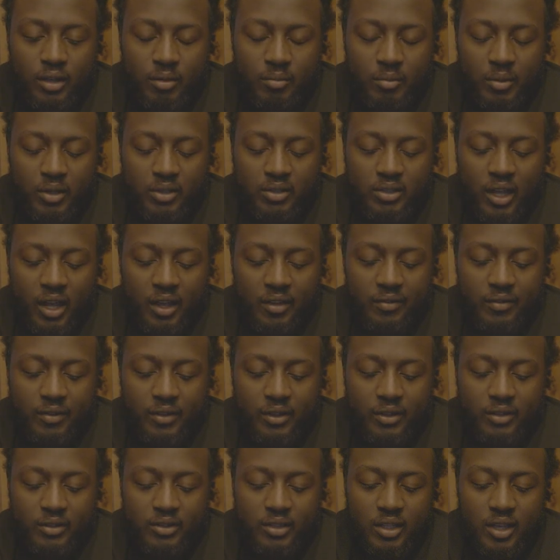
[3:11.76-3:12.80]
most
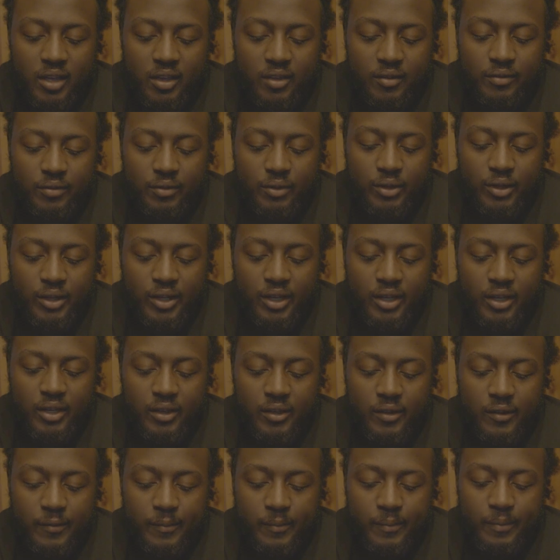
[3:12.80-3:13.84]
iPhones have 4K.
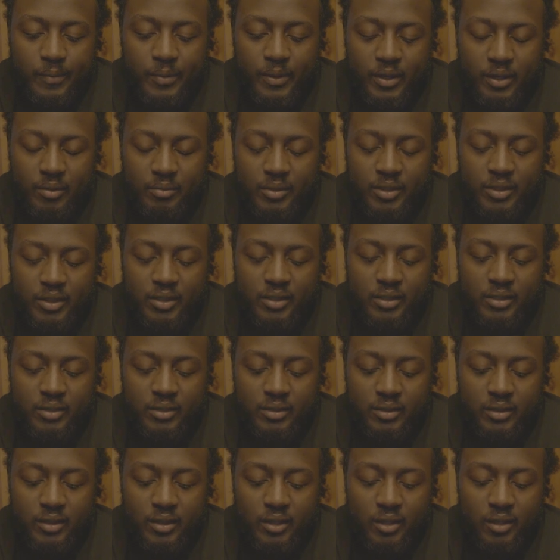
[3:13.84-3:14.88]
Let me see.
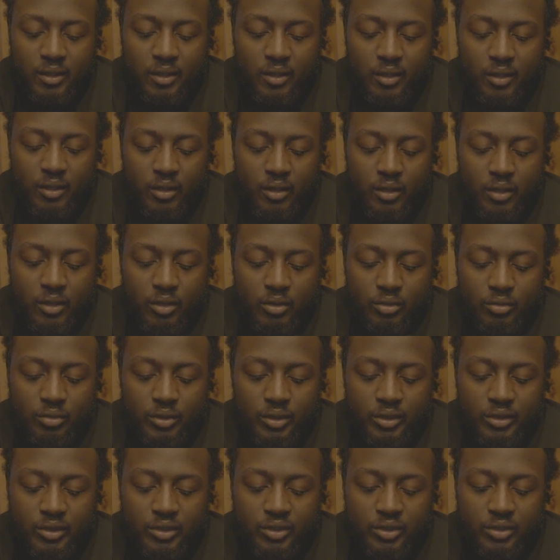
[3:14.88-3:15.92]

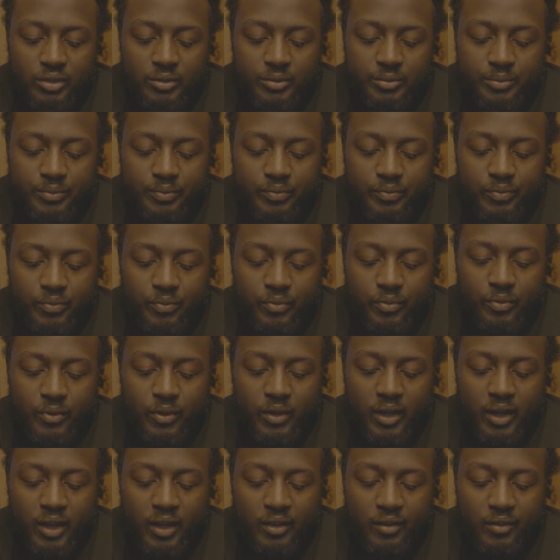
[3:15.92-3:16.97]
Which
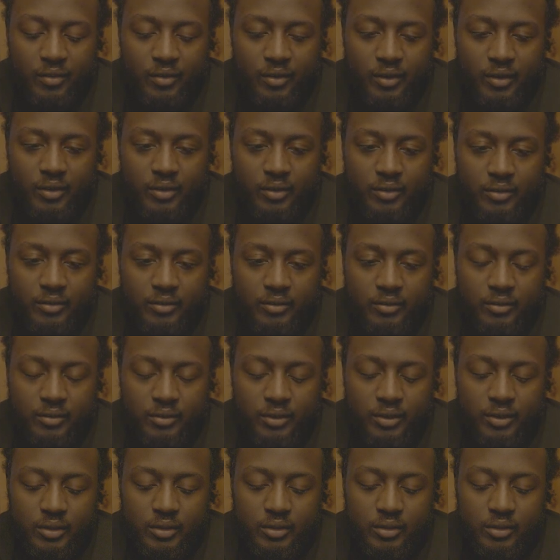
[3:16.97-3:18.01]

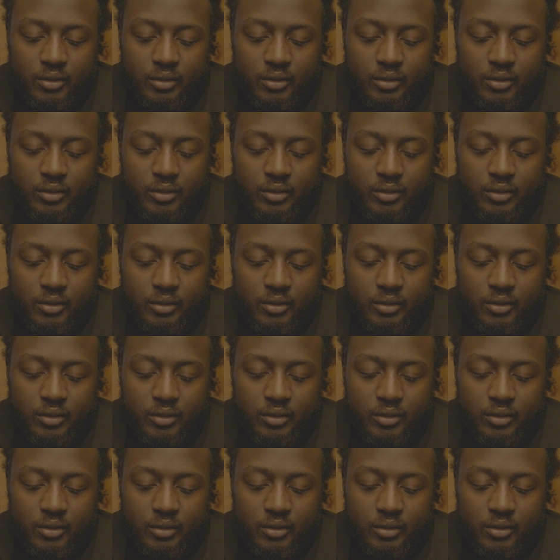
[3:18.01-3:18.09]
iPhones